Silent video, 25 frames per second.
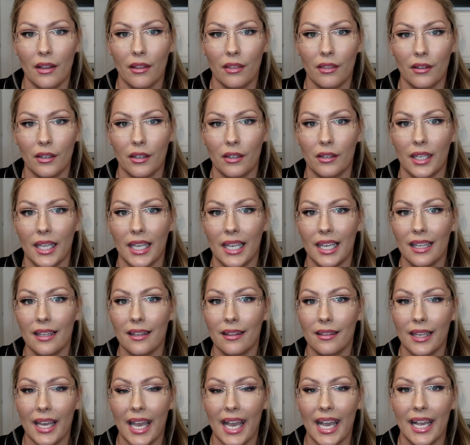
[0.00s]
30th
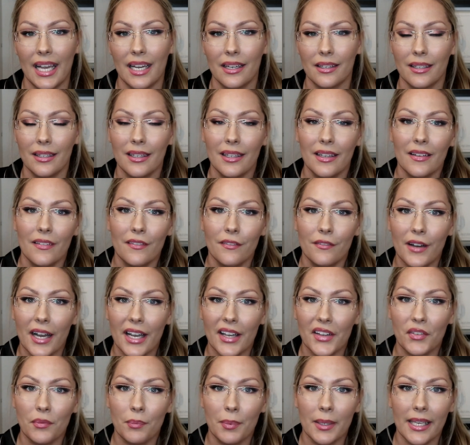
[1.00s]
at
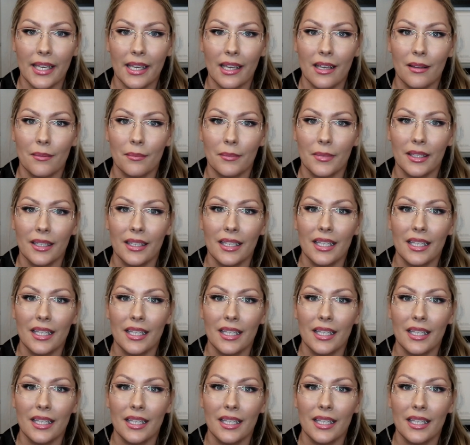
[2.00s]
5 p.m.